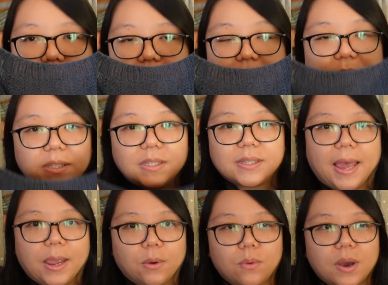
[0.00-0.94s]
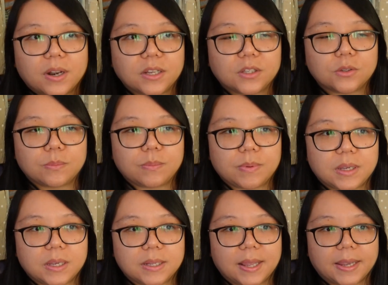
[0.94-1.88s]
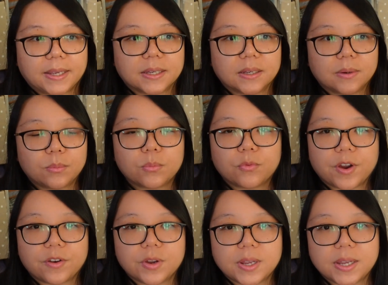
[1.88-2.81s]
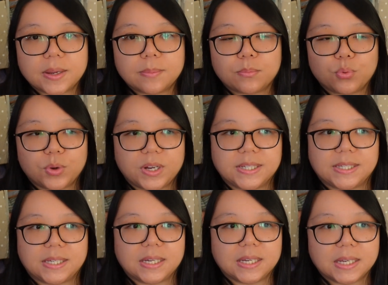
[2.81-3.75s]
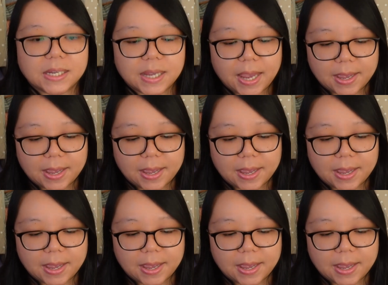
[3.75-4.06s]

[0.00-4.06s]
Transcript: since I want it to be like very breezy,